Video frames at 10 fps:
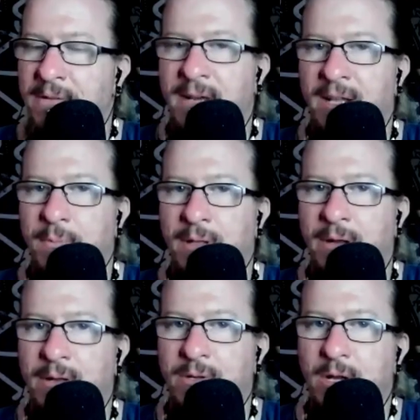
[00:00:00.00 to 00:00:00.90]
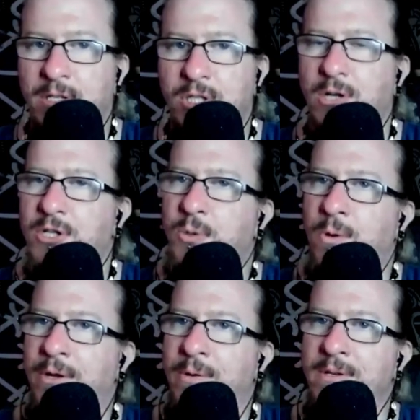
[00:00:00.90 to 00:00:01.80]
available on a such
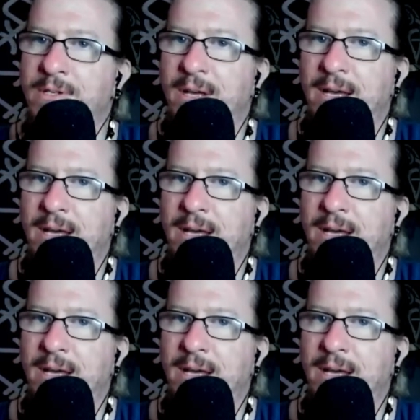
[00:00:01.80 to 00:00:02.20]
short notice.